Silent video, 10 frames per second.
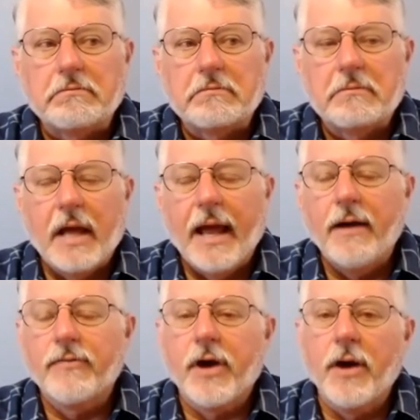
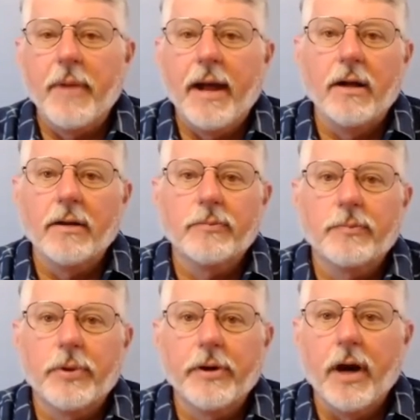have come out
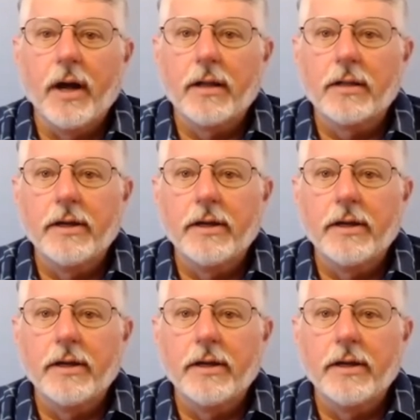periodically,